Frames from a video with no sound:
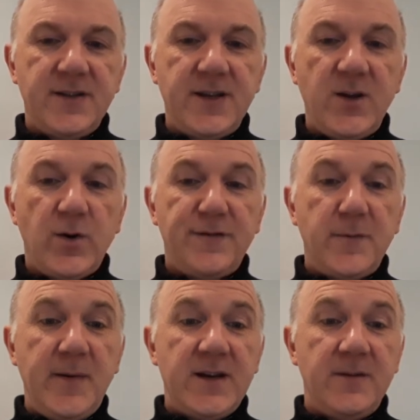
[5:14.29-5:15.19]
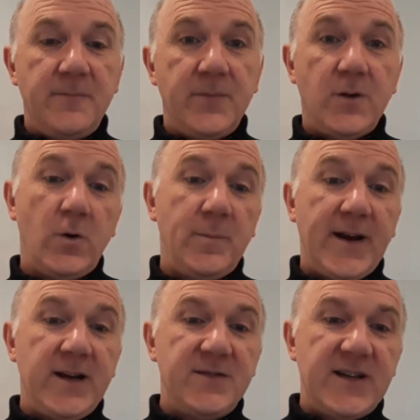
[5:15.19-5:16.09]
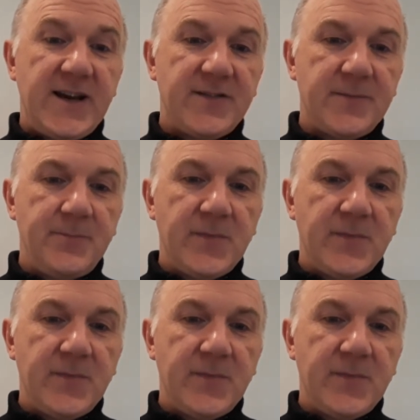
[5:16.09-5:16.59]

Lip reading: that you are forbidden, on pain of death,